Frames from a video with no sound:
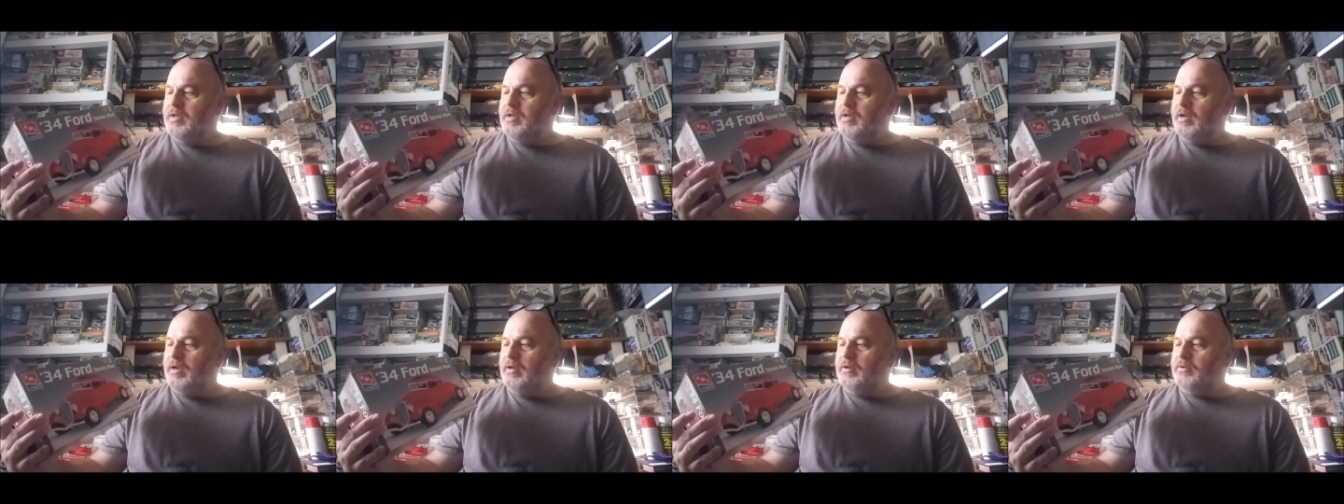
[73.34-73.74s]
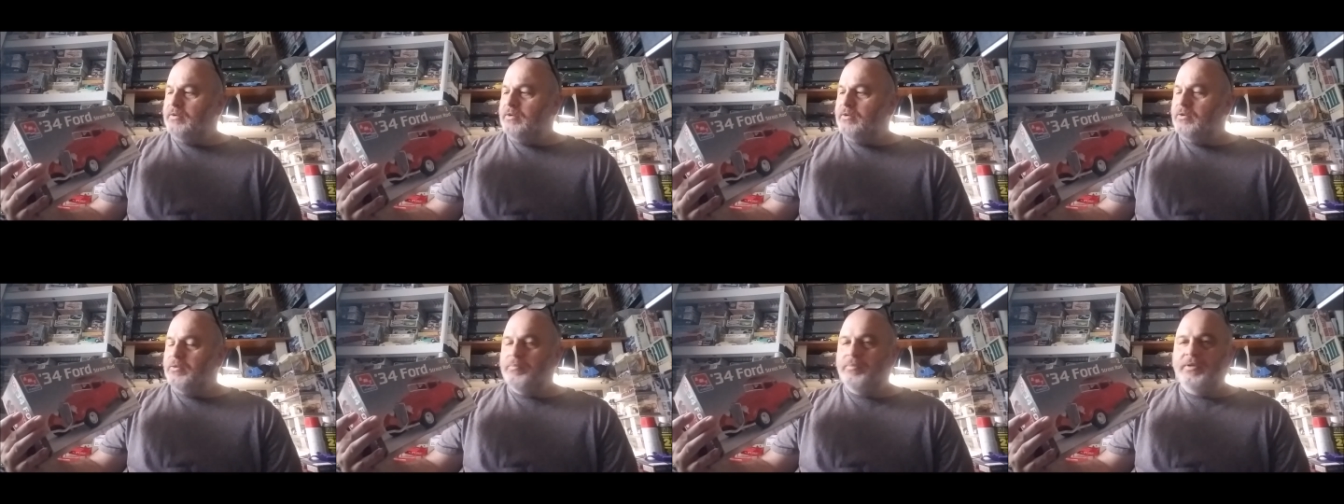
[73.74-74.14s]
I don't
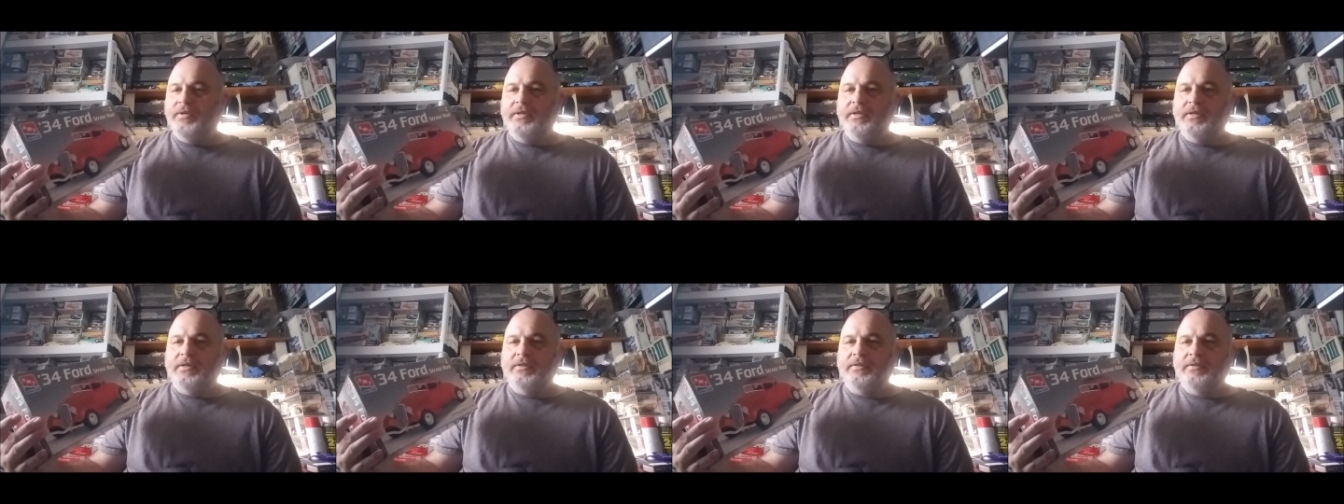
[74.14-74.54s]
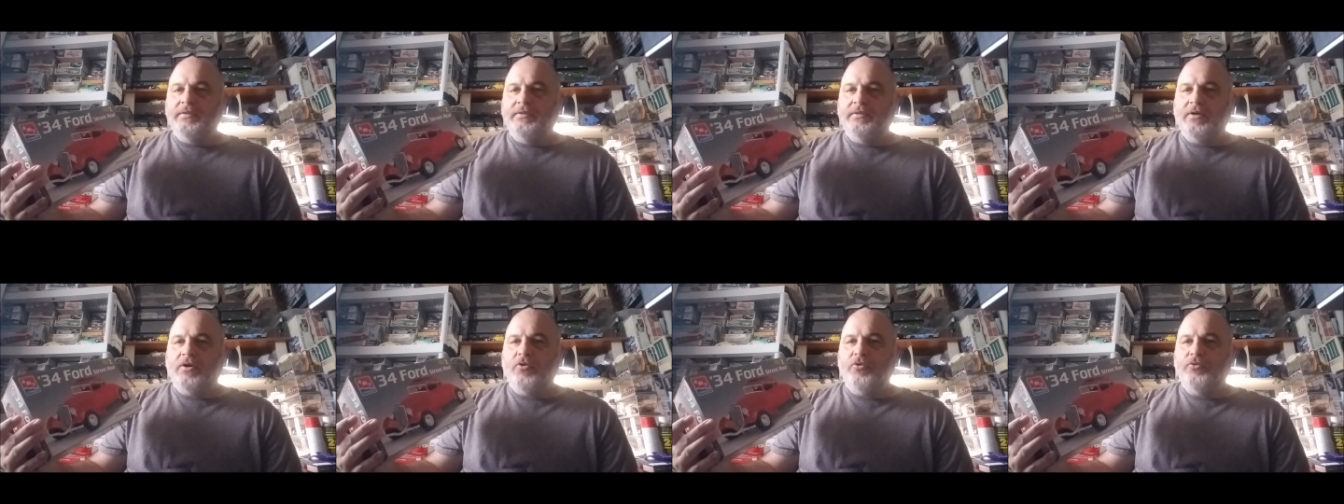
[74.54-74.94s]
know to put a
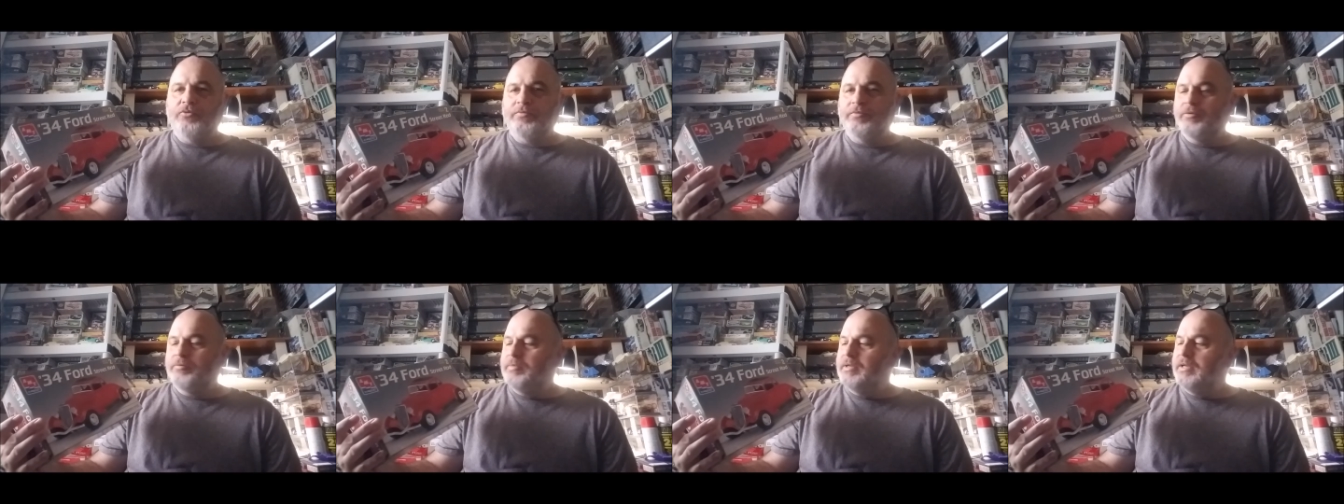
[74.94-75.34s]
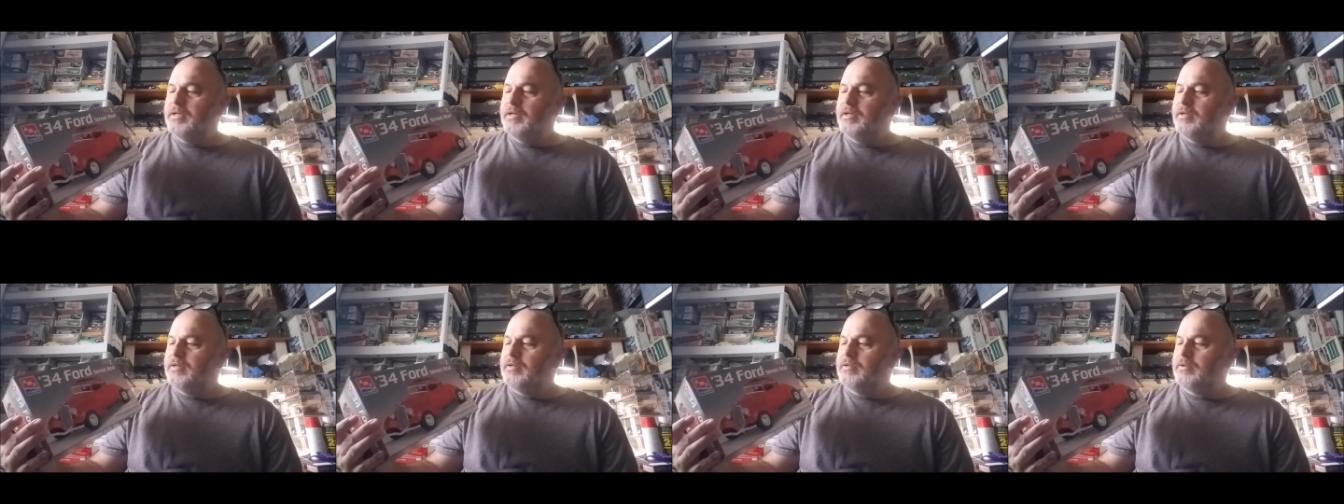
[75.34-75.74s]

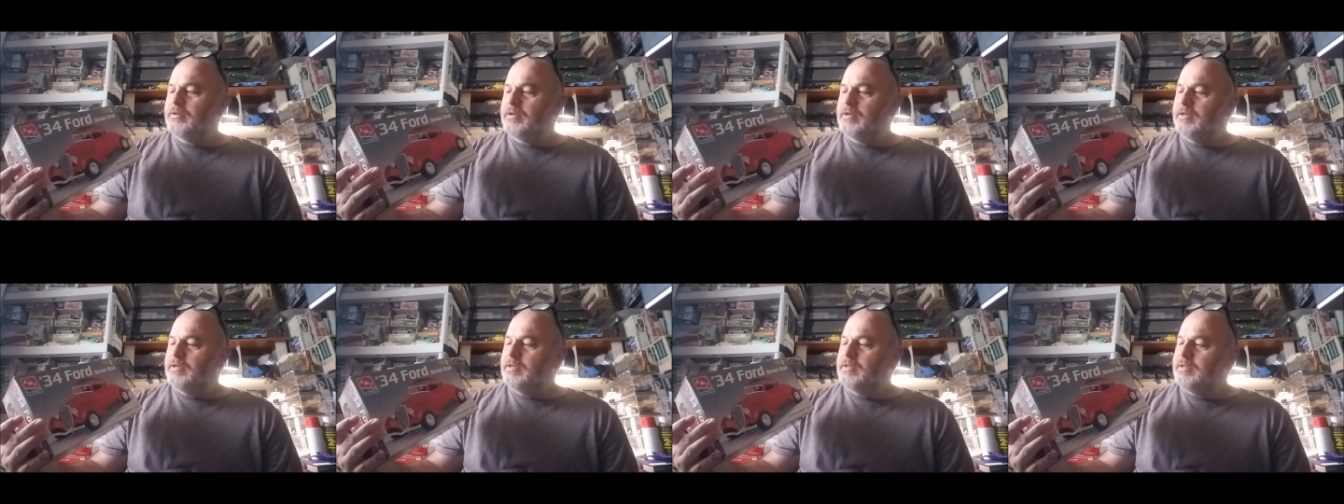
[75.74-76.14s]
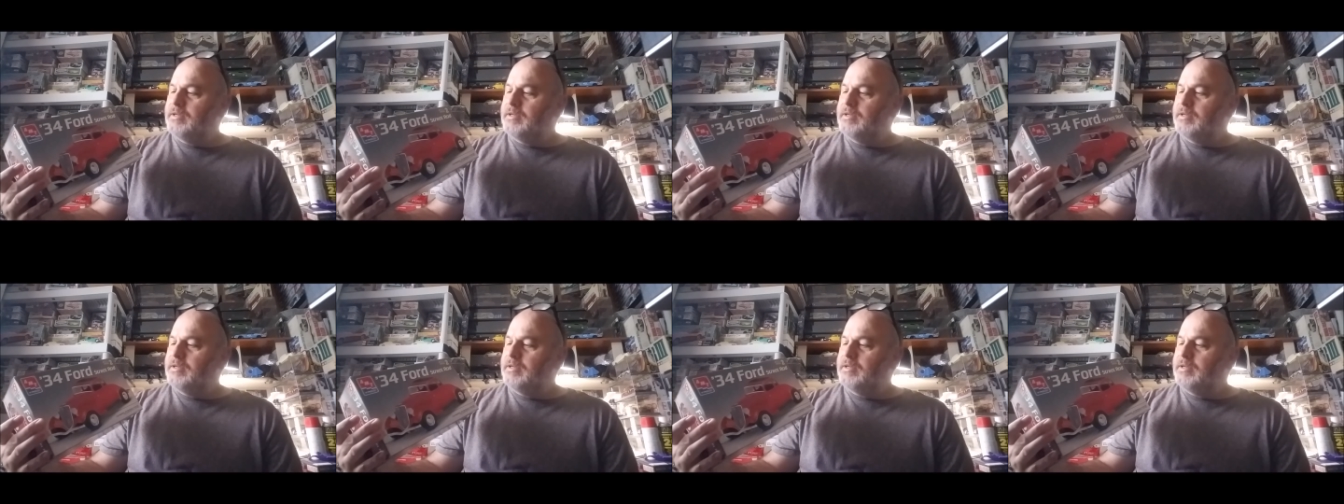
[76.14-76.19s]
Oldsmobile or a